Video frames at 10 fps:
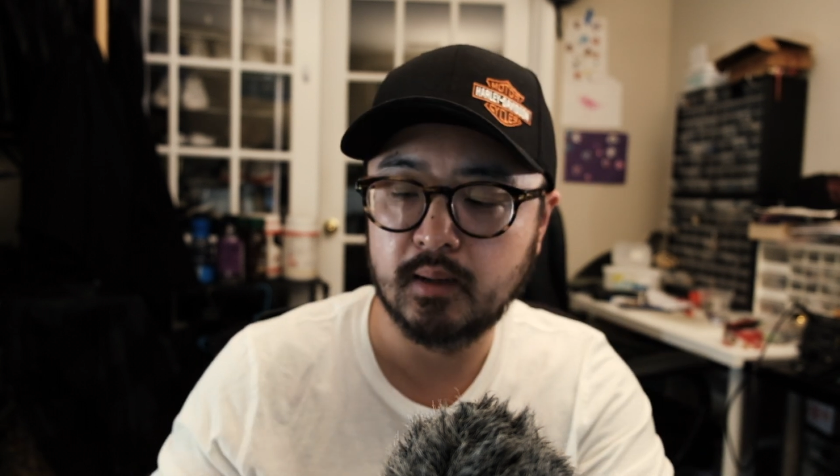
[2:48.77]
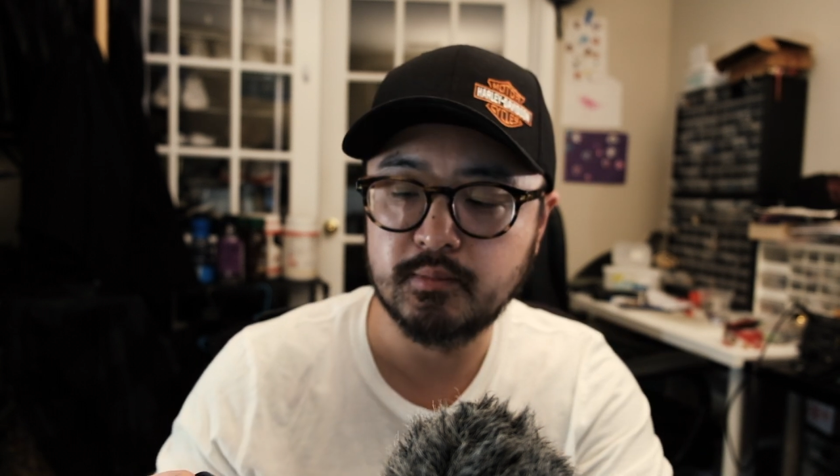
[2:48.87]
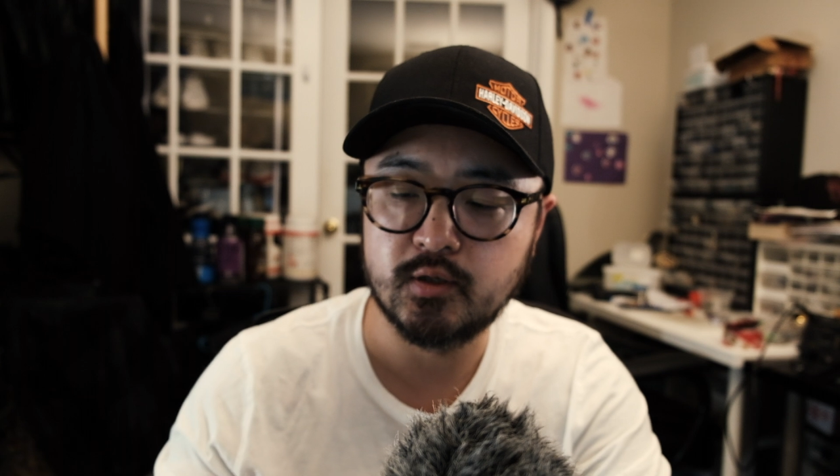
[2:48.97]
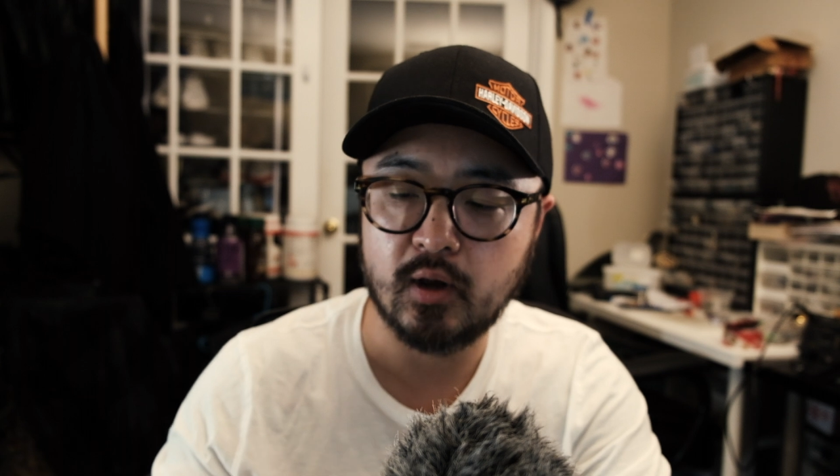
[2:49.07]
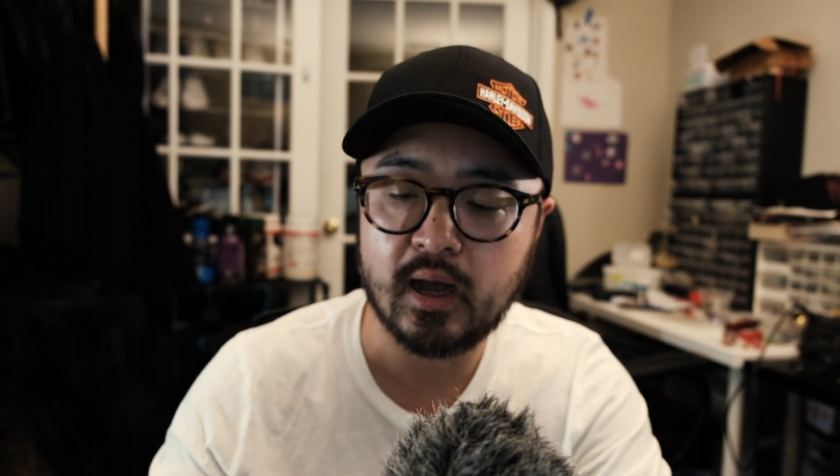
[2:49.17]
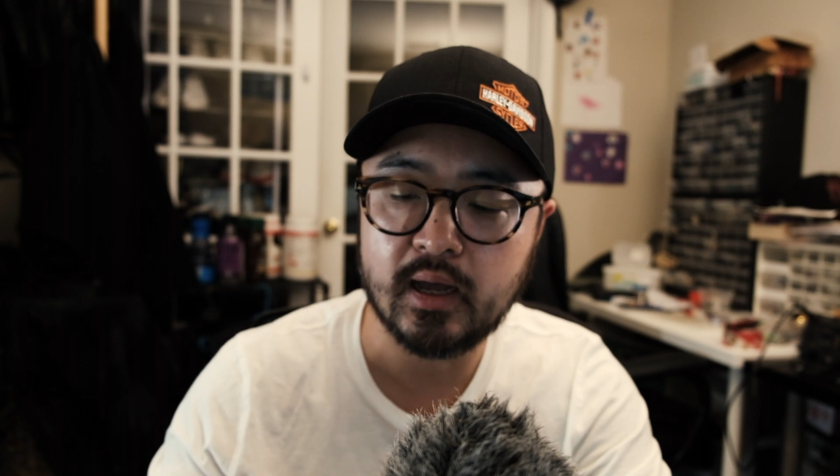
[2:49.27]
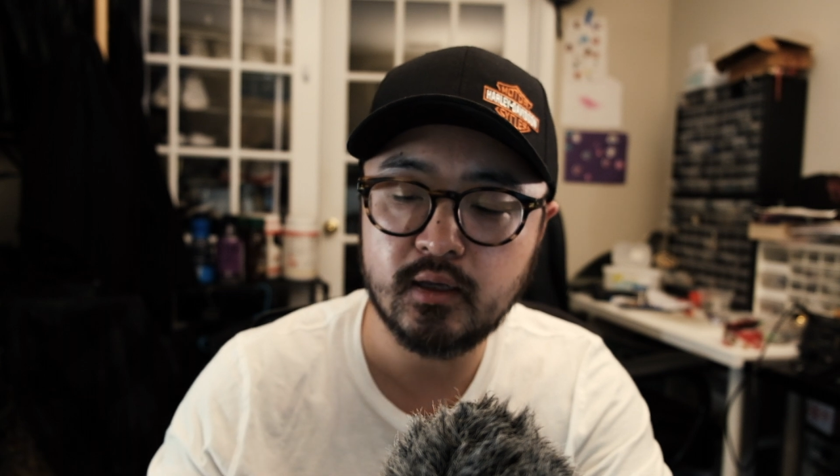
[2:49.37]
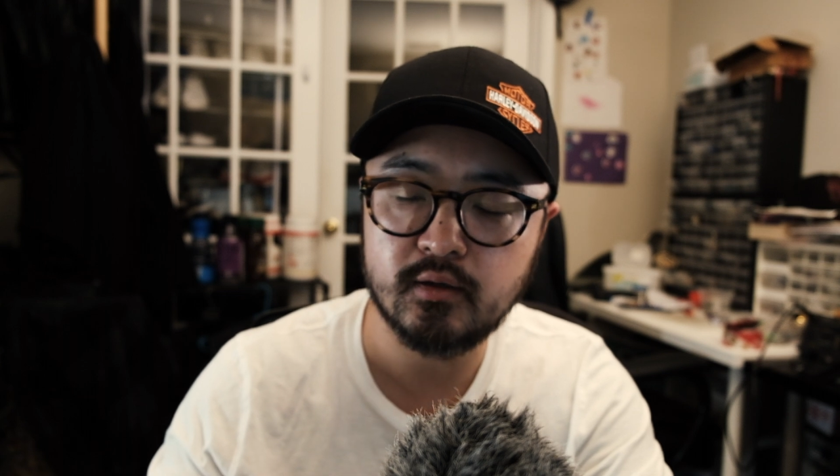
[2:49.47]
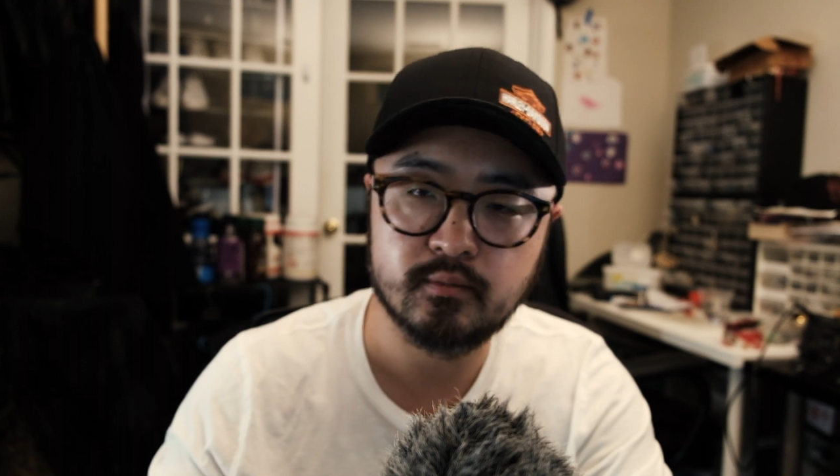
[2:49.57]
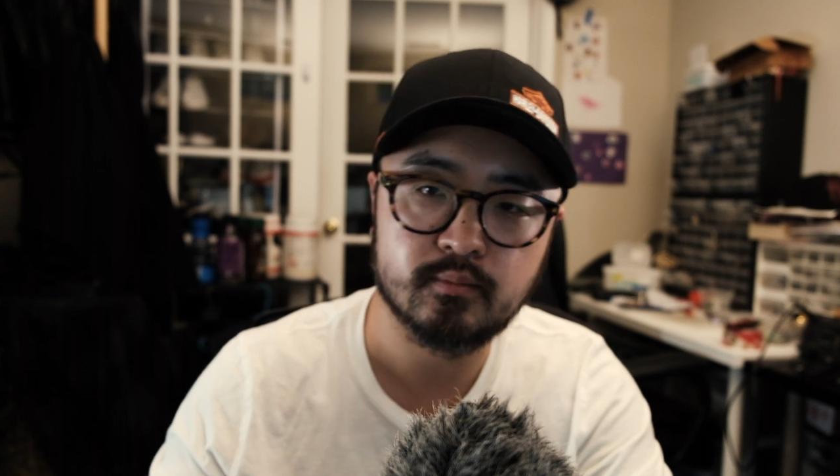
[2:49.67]
So
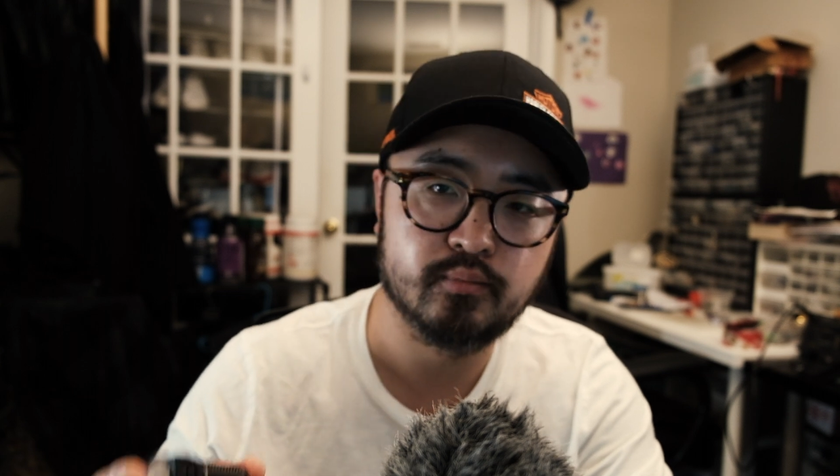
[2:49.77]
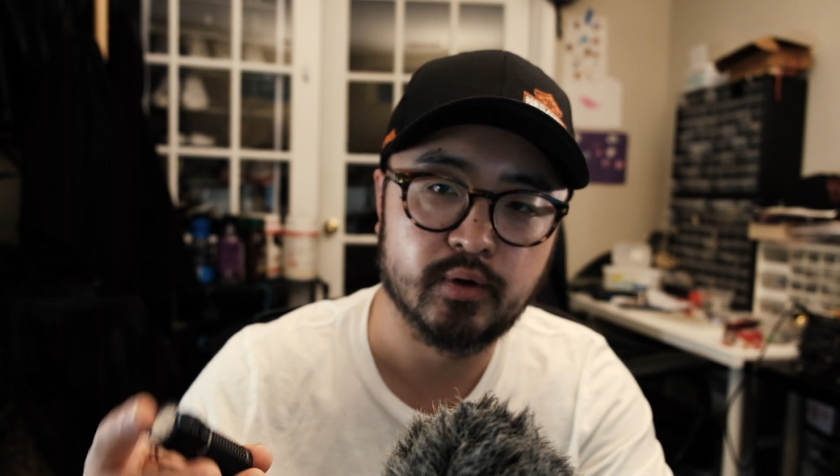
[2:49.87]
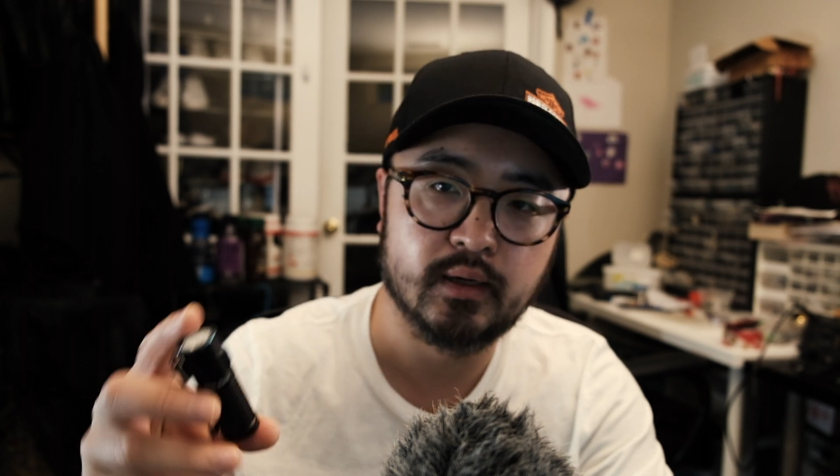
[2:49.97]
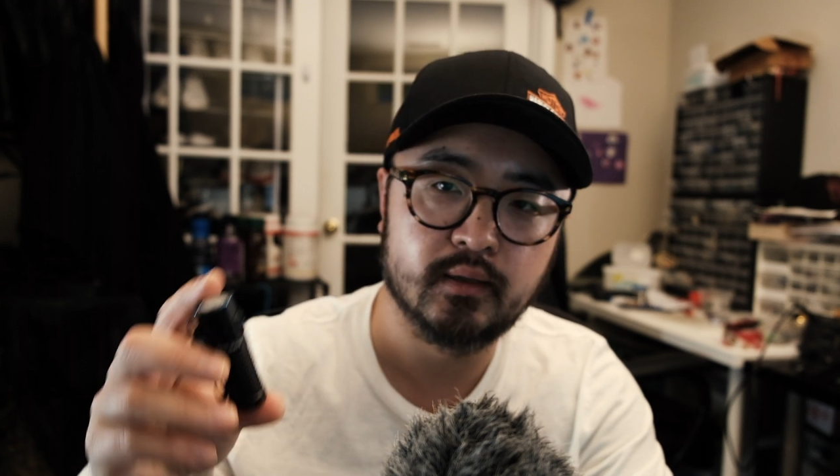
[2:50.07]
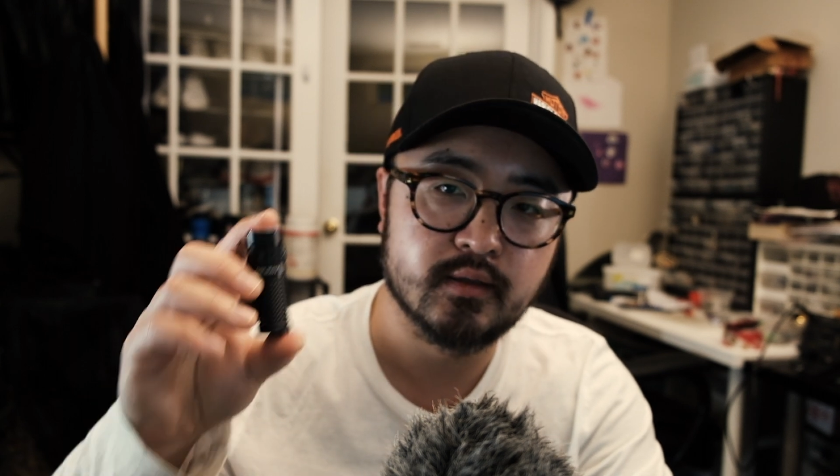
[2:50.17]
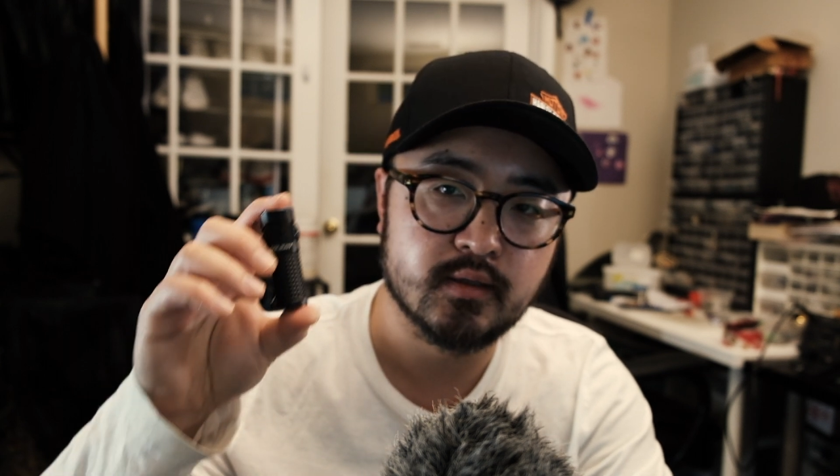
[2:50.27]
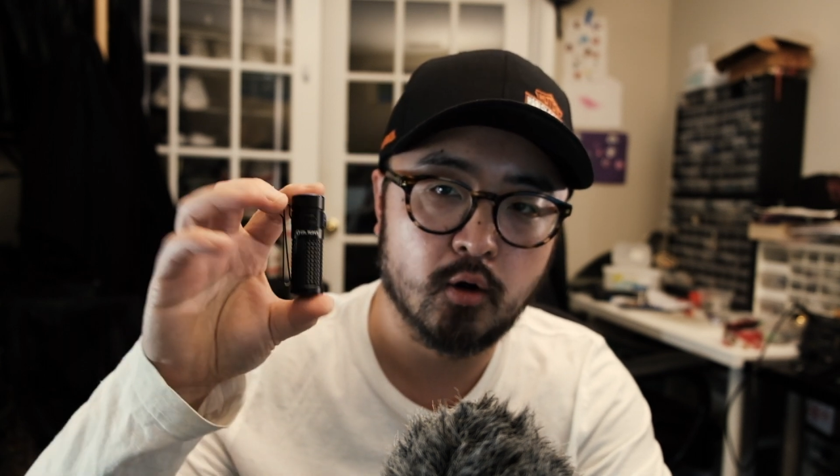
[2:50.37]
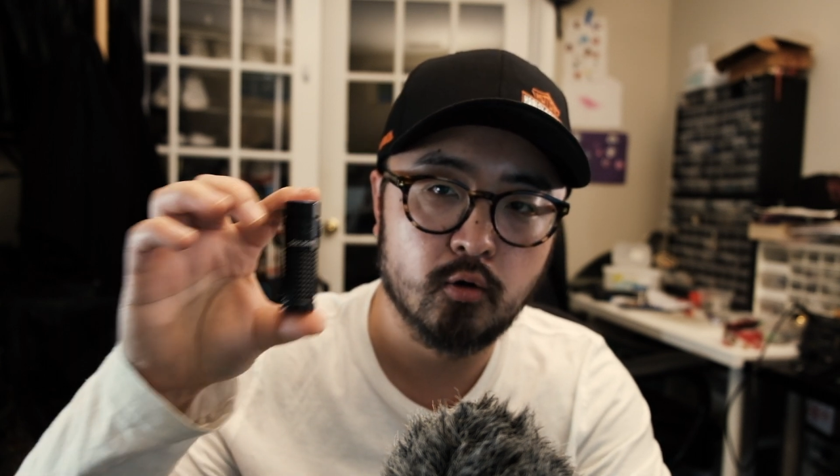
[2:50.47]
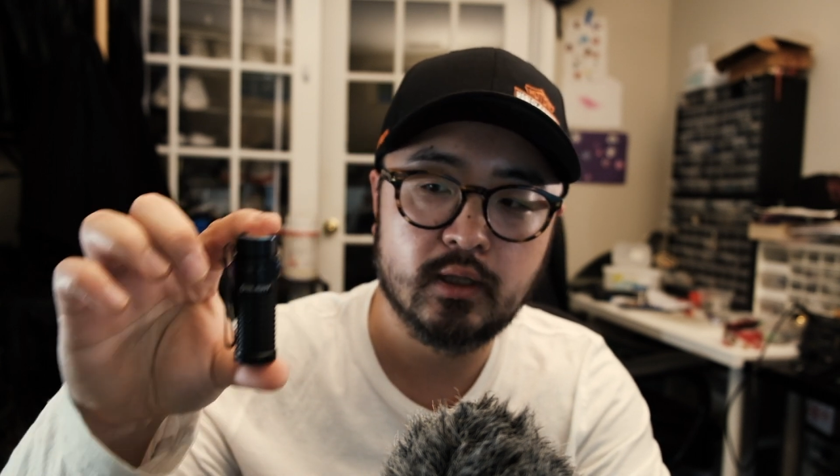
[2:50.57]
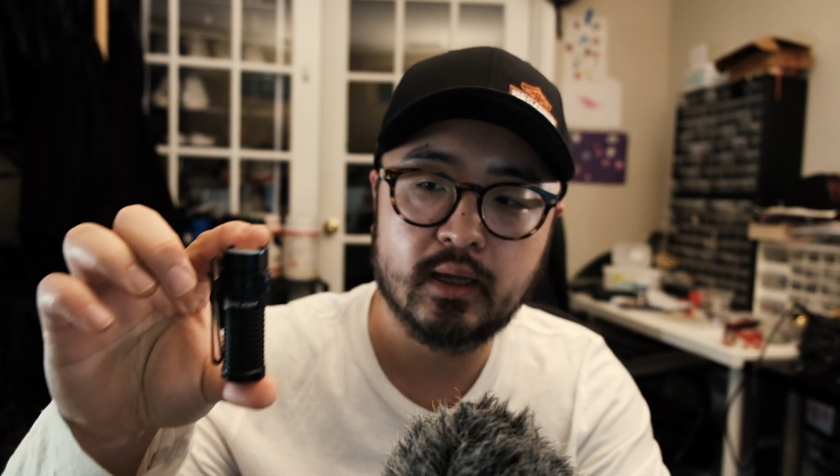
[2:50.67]
I bring this
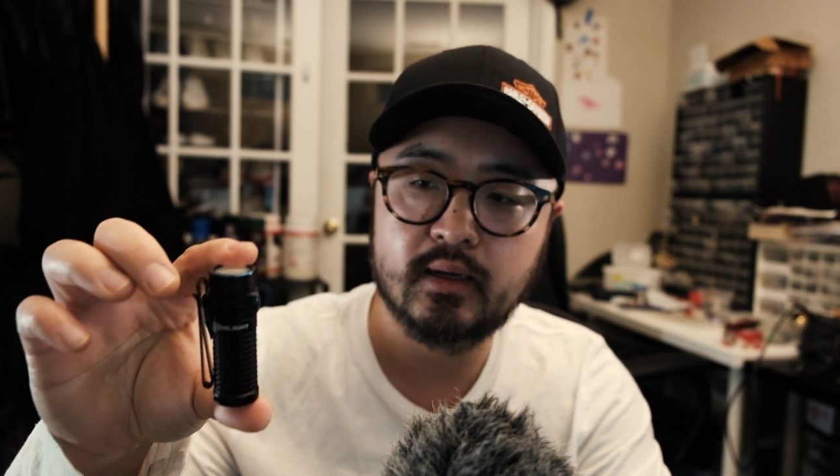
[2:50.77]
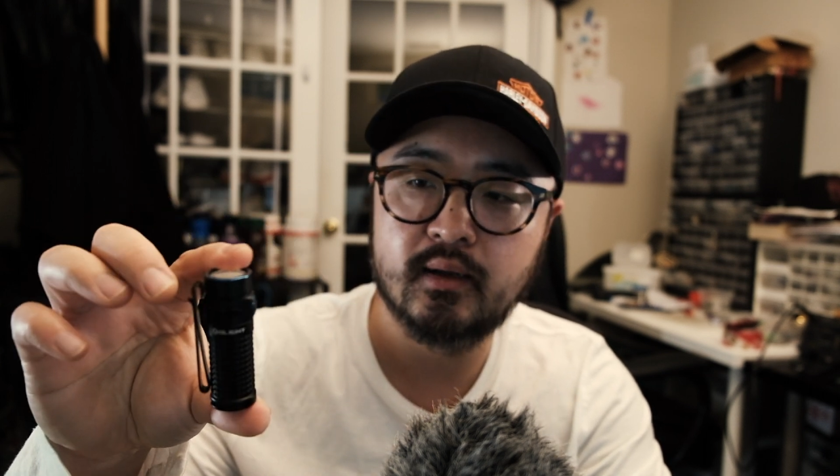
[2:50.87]
Olight